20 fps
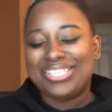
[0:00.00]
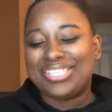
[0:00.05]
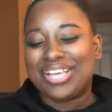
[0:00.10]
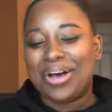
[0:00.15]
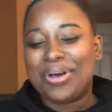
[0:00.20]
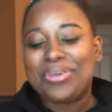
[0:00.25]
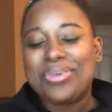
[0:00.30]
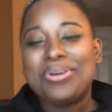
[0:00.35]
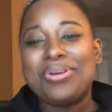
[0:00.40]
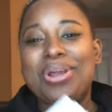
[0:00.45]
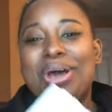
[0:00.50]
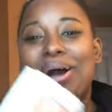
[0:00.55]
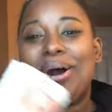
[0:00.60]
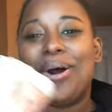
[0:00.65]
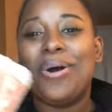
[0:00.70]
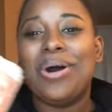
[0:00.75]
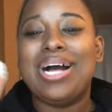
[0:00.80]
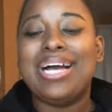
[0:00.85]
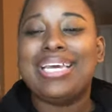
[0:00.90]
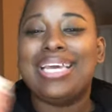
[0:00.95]
so, you
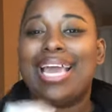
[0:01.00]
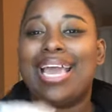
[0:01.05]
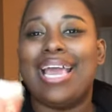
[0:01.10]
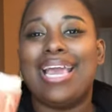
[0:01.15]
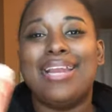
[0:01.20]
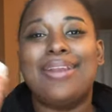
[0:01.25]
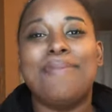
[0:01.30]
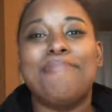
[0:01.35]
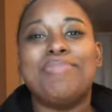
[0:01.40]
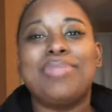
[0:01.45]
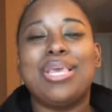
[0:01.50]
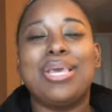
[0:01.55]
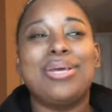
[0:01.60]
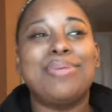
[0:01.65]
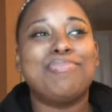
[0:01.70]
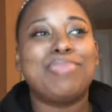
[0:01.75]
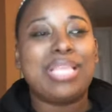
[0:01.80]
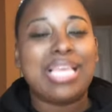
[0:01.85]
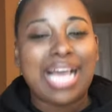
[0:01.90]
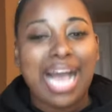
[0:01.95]
know, again,
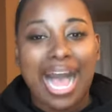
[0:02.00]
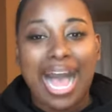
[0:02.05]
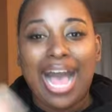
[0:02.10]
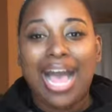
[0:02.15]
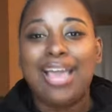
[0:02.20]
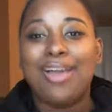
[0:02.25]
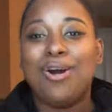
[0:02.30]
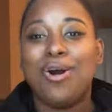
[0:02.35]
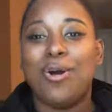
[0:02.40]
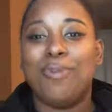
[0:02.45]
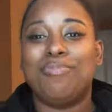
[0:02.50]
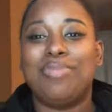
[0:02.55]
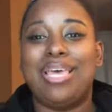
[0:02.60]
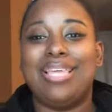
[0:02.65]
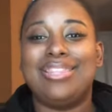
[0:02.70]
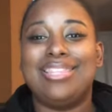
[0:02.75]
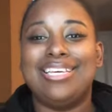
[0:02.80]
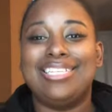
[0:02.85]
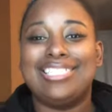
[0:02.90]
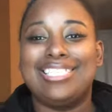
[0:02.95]
I hope
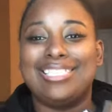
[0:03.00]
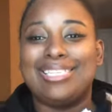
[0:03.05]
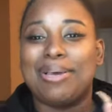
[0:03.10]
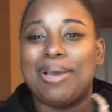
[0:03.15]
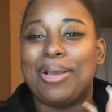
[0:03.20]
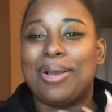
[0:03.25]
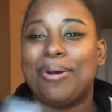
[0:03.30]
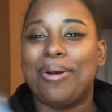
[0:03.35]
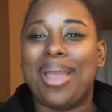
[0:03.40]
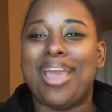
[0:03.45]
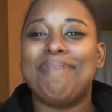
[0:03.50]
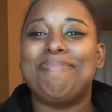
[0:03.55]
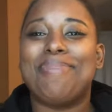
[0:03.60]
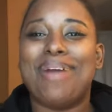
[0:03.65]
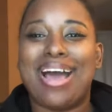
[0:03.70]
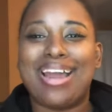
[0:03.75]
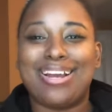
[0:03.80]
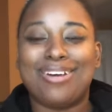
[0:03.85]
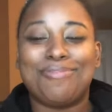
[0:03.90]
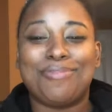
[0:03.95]
that this is a great
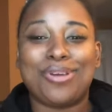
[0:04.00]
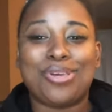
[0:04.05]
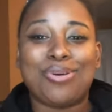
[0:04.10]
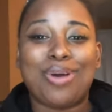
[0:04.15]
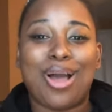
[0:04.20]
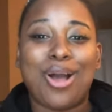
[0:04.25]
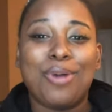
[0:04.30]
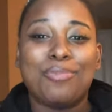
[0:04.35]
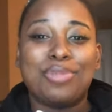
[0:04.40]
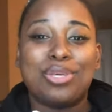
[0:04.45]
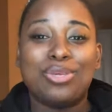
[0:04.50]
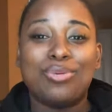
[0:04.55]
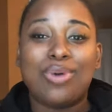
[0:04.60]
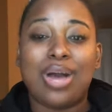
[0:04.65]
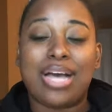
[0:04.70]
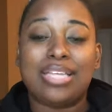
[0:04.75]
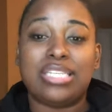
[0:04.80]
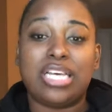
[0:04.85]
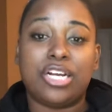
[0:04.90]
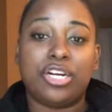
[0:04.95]
product for you. I hope that you
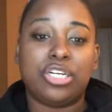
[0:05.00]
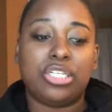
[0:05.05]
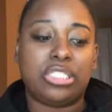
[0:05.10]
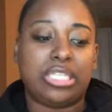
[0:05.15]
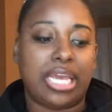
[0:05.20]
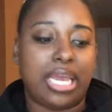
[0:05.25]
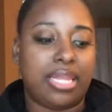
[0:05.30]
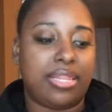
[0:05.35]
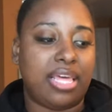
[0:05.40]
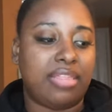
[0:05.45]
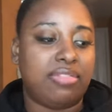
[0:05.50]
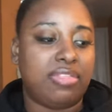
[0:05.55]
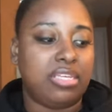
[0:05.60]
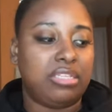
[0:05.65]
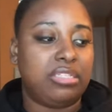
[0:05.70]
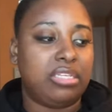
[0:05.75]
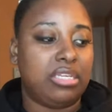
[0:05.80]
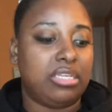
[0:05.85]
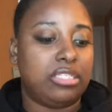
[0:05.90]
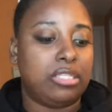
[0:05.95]
guys understand that
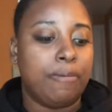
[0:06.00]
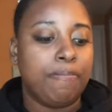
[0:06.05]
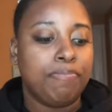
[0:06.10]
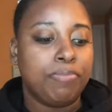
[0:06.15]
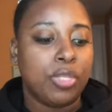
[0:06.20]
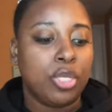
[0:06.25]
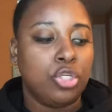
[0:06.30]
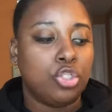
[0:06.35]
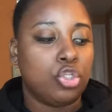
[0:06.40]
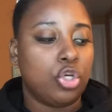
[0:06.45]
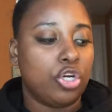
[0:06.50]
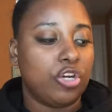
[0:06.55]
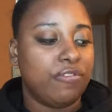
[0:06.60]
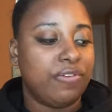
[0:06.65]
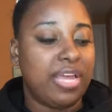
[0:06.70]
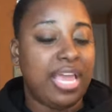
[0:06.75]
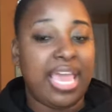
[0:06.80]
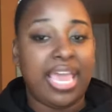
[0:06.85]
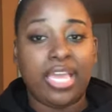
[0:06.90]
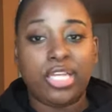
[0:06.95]
this is sort of
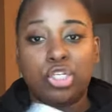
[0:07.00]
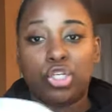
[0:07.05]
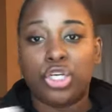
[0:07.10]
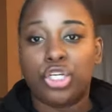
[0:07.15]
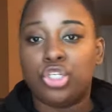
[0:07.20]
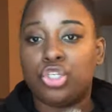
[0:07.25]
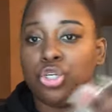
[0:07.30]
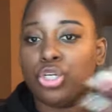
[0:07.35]
an ancient